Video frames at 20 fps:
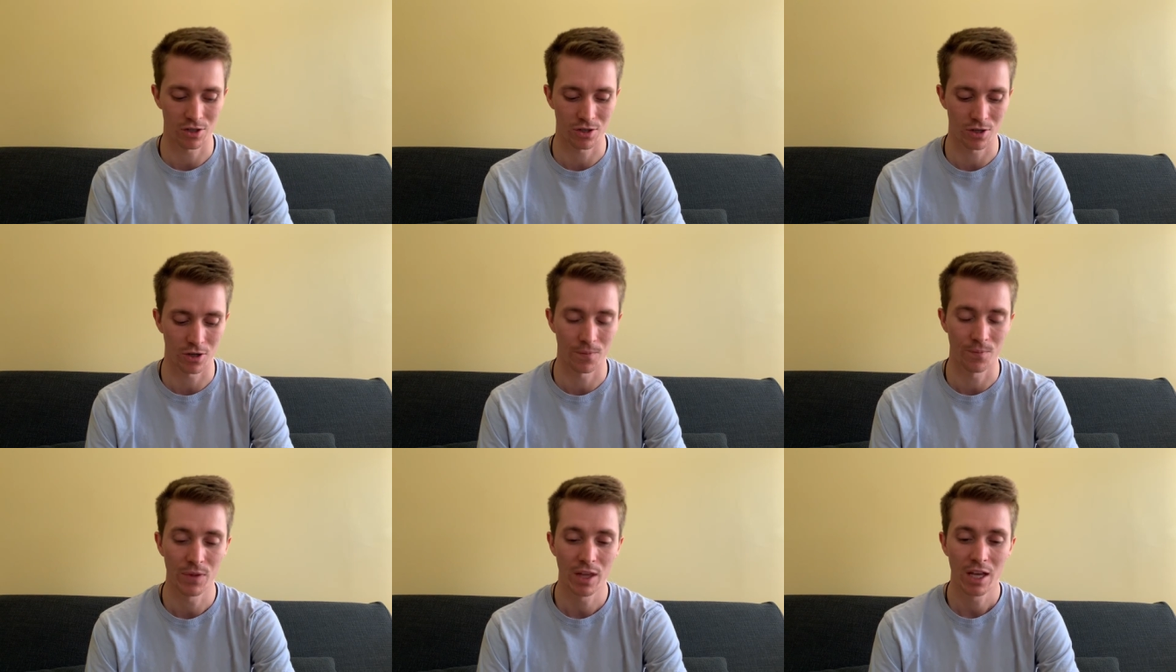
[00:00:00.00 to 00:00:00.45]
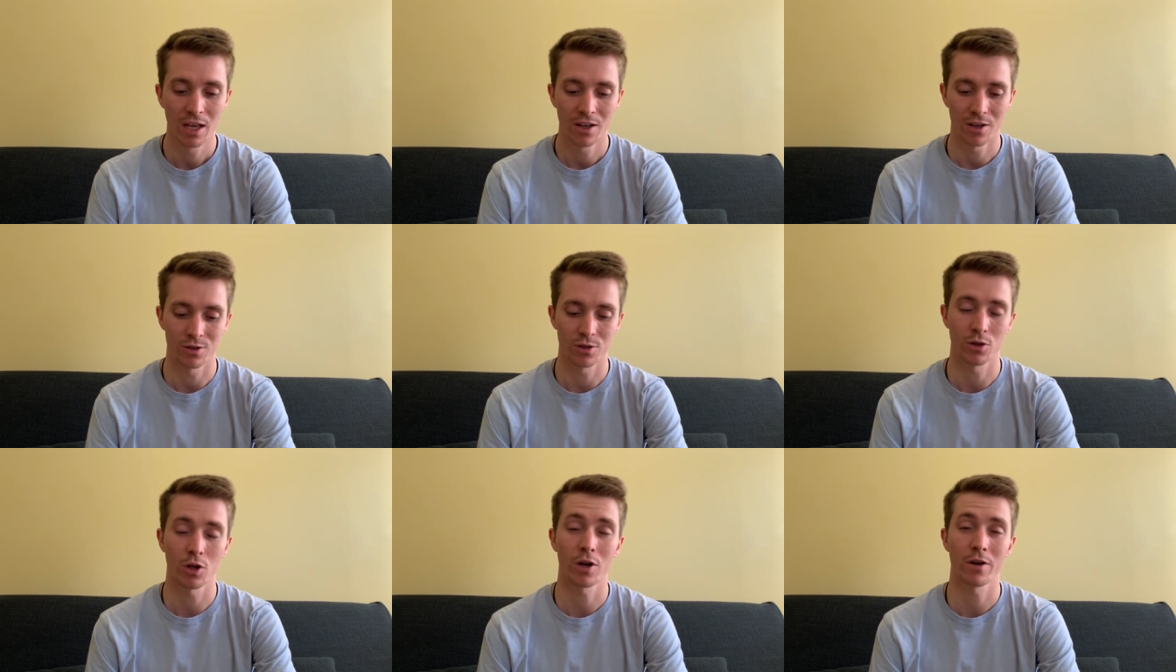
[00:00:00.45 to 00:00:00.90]
So
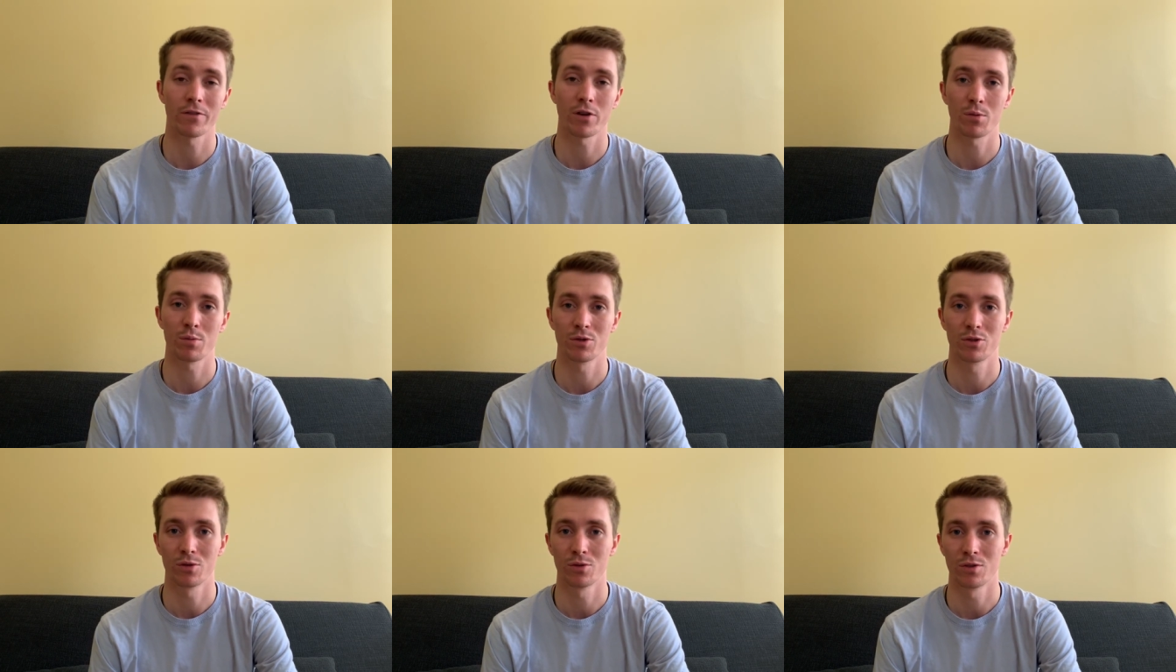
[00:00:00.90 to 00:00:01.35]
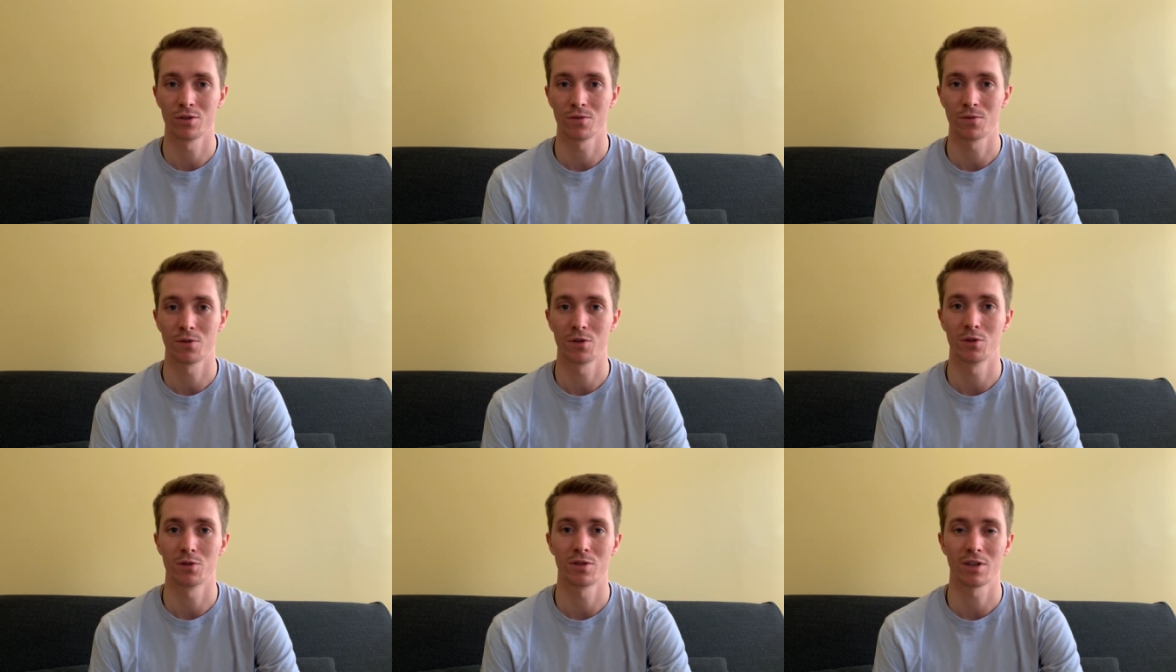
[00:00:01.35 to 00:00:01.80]
there's a lot of opportunities
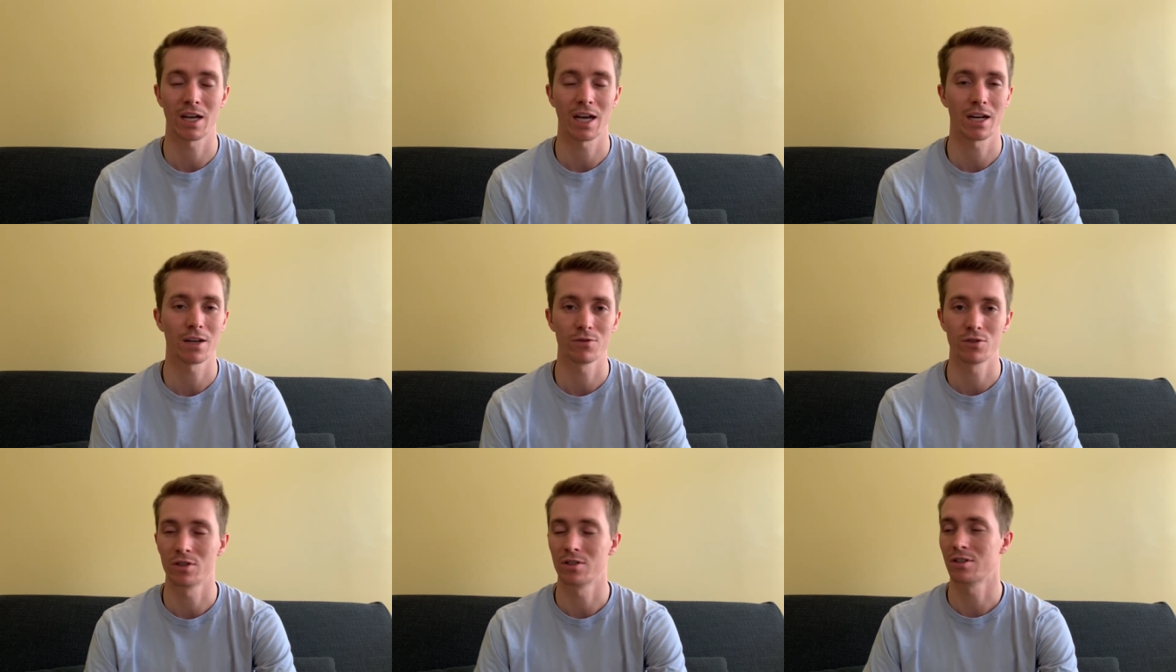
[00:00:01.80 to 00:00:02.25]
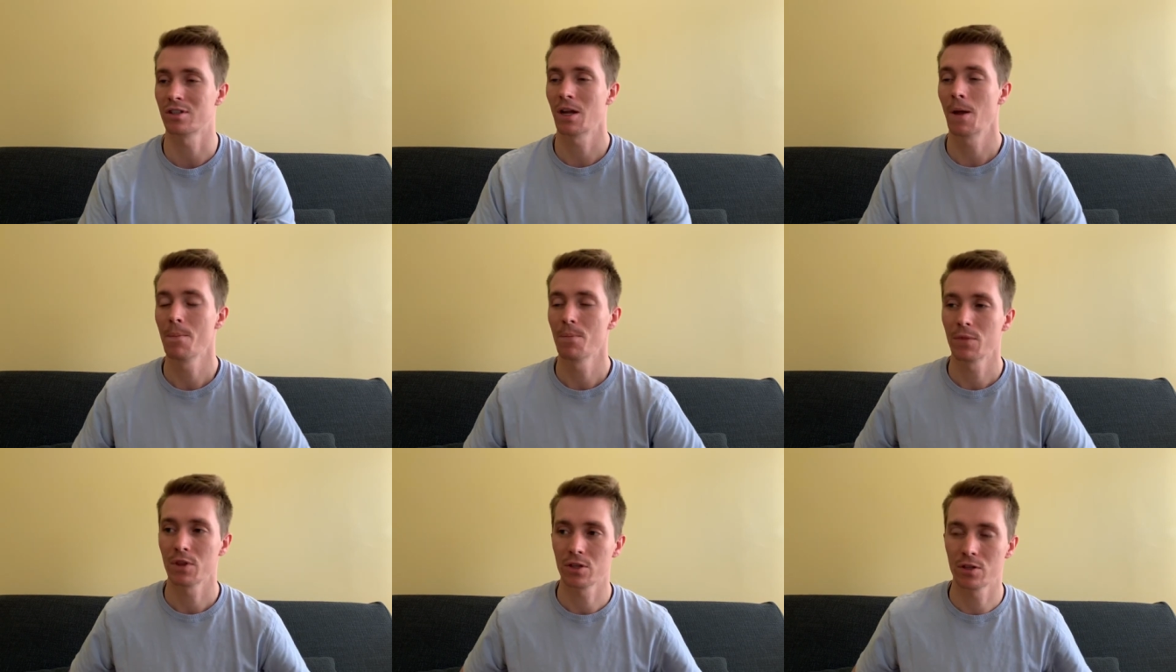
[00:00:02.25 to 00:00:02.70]
for you to kind of
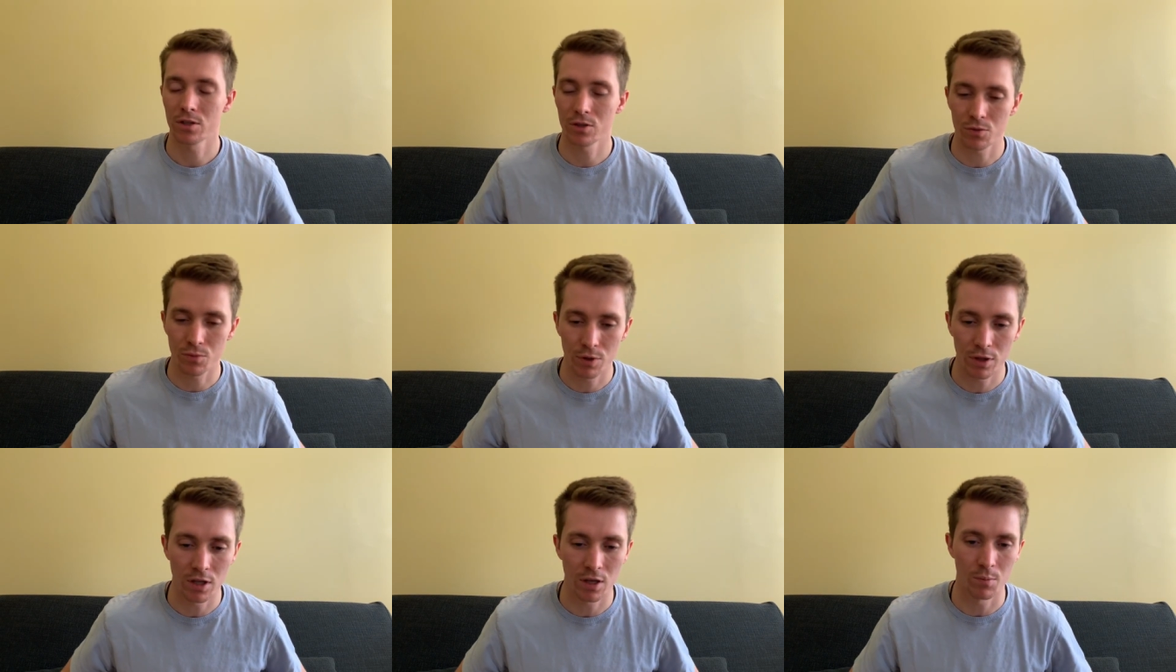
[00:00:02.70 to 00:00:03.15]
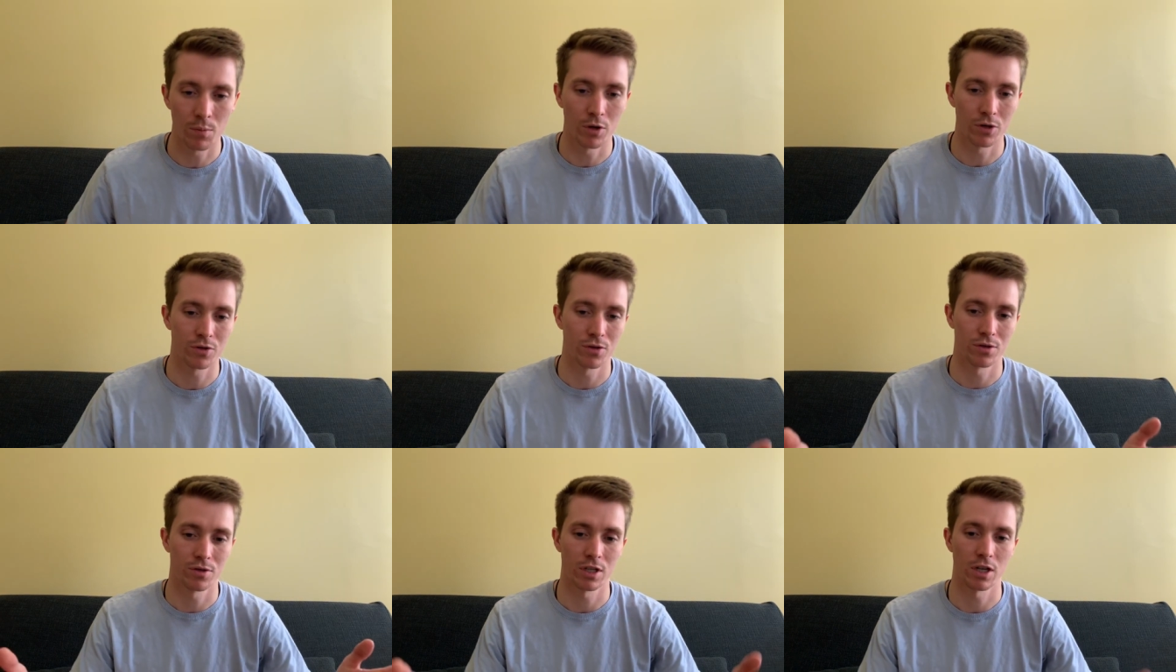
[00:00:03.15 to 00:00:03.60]
just really
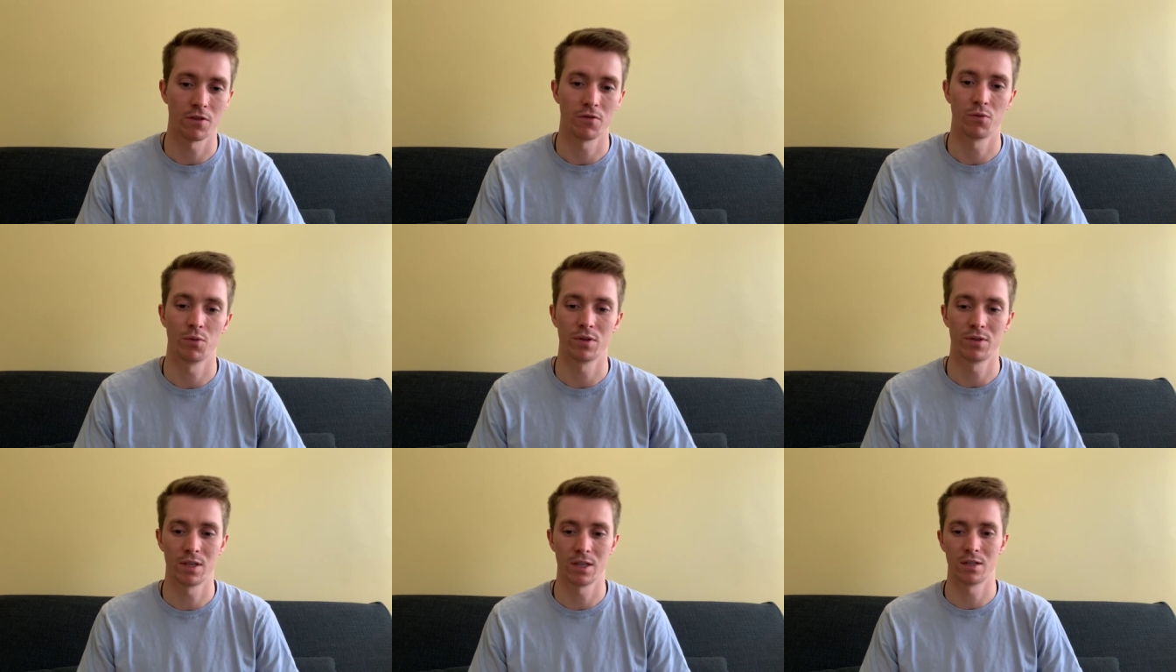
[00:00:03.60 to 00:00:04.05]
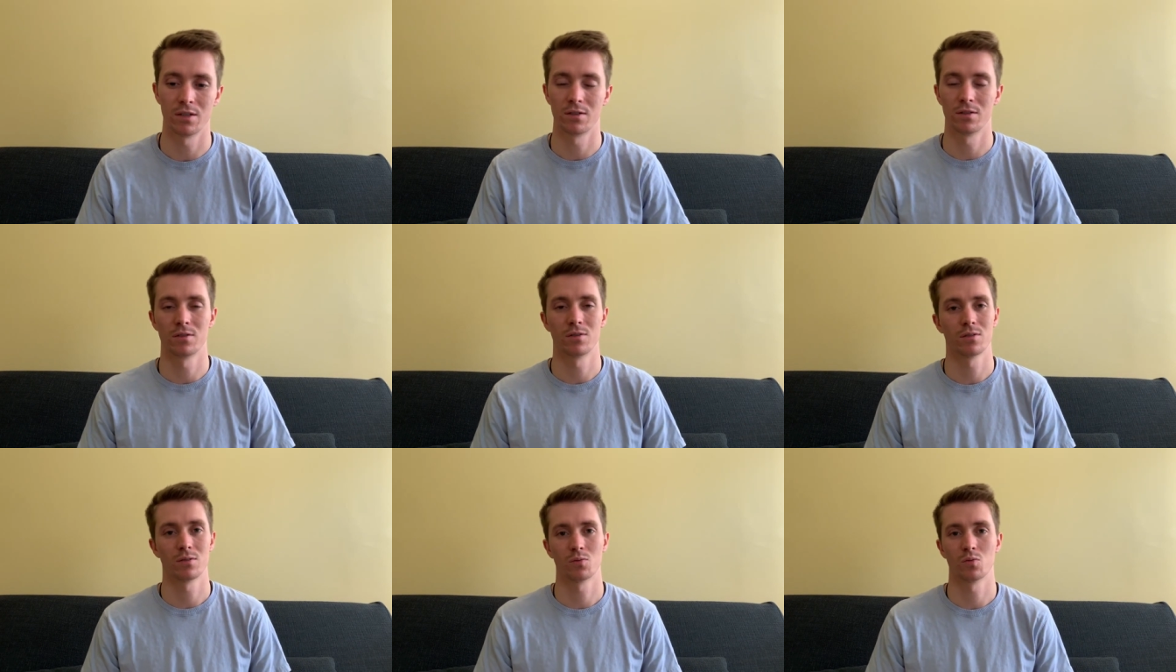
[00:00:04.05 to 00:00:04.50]
immerse yourself within